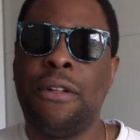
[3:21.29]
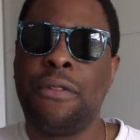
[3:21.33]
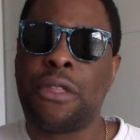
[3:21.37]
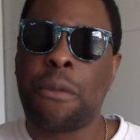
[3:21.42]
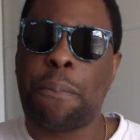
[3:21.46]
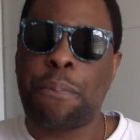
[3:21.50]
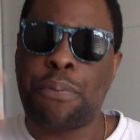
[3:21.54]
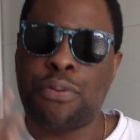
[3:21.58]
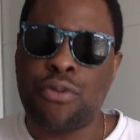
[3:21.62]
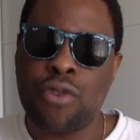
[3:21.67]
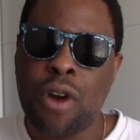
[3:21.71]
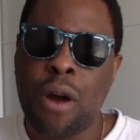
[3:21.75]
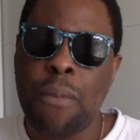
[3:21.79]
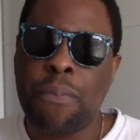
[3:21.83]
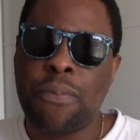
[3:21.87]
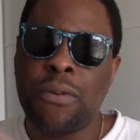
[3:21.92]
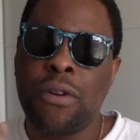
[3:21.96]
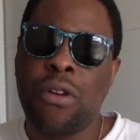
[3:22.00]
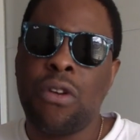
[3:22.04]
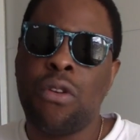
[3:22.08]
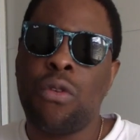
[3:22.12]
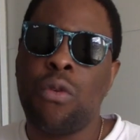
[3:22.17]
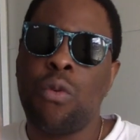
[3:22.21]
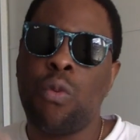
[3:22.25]
The
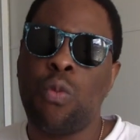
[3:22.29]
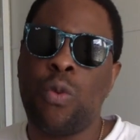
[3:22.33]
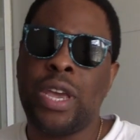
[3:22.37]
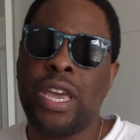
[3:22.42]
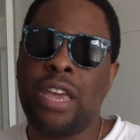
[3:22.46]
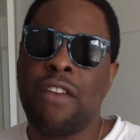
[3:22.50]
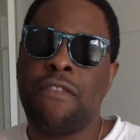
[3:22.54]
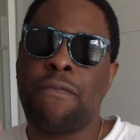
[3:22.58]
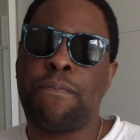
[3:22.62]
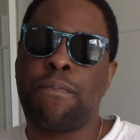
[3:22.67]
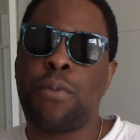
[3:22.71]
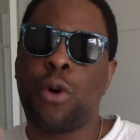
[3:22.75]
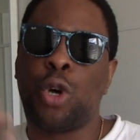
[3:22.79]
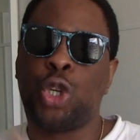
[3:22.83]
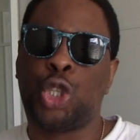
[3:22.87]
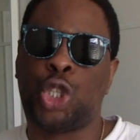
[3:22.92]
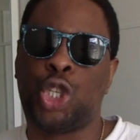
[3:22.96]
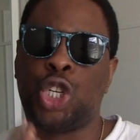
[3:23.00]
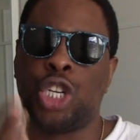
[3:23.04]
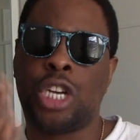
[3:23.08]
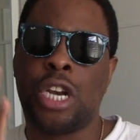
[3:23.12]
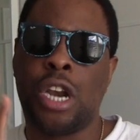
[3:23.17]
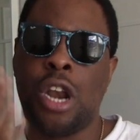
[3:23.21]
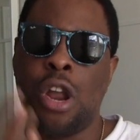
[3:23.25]
problem with
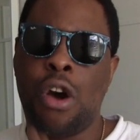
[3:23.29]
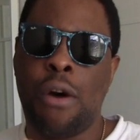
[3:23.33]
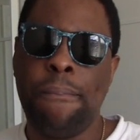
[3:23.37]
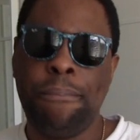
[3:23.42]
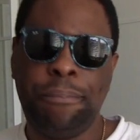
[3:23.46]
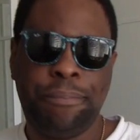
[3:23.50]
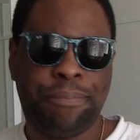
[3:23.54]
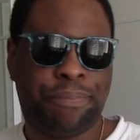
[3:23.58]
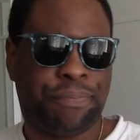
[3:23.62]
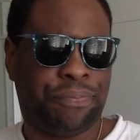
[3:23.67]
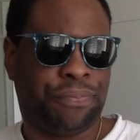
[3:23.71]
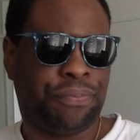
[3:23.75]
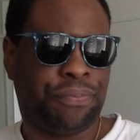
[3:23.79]
Bausch and Lomb